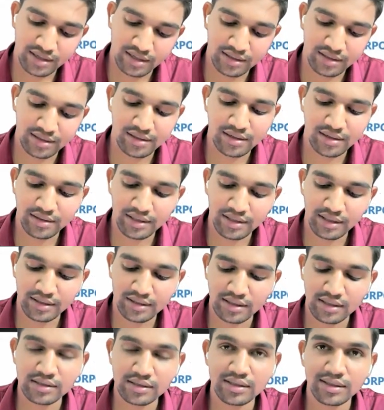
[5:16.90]
learning
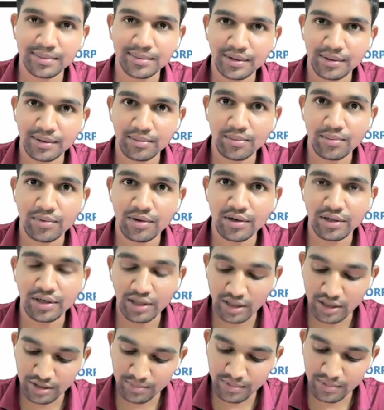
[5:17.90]
the concept of
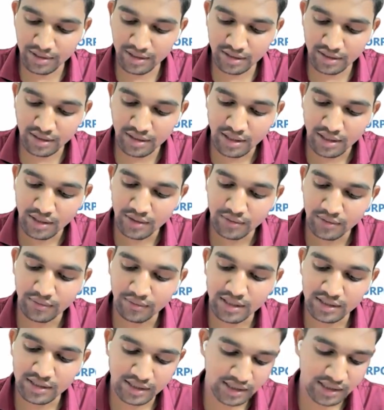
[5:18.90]
entrenchment with
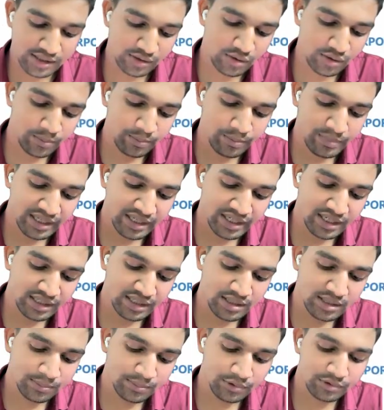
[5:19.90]
the sense of making
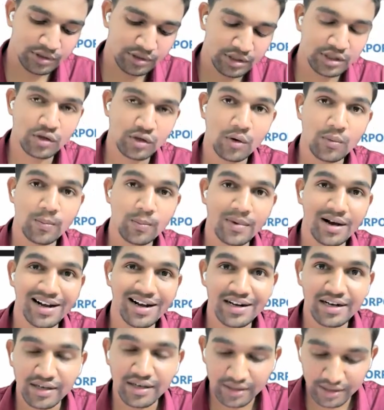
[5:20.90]
the process of
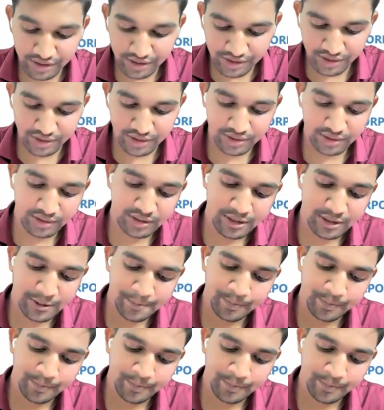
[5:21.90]
alteration